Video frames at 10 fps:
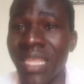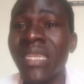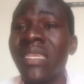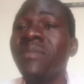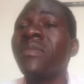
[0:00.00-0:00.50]
The
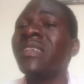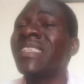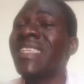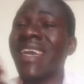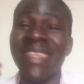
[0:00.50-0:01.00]

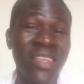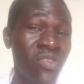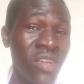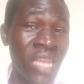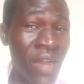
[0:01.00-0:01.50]
demons there, they
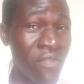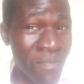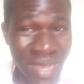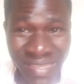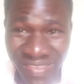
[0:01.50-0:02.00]
don't have
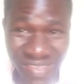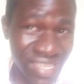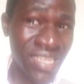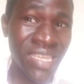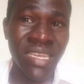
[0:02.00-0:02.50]

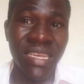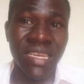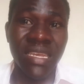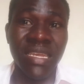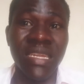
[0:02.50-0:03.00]
mercy.
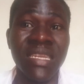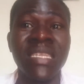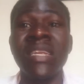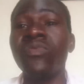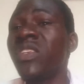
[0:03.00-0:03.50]

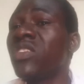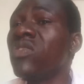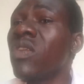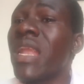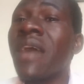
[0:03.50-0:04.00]
There is
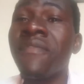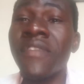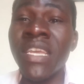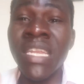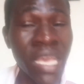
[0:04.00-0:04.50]
no love
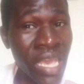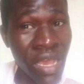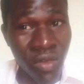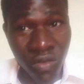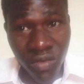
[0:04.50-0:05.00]
in
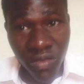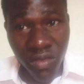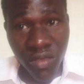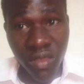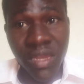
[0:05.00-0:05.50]
hell.
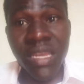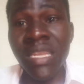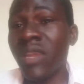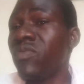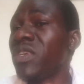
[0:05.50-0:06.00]

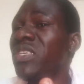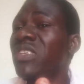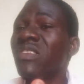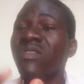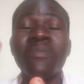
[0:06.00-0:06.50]
There
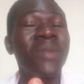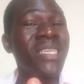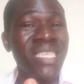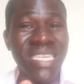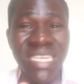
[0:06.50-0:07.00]
is no
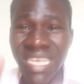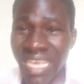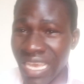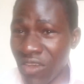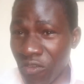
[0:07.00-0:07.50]
mercy in
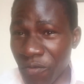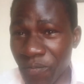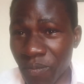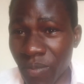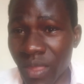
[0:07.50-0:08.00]
hell.
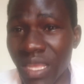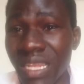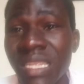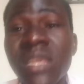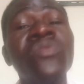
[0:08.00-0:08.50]

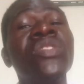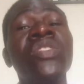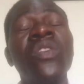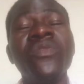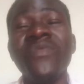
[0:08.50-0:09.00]
There is
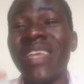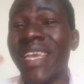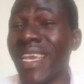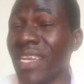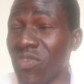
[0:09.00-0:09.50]
only
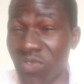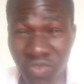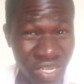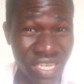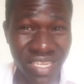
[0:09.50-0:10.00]

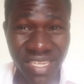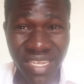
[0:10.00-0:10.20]
hatred.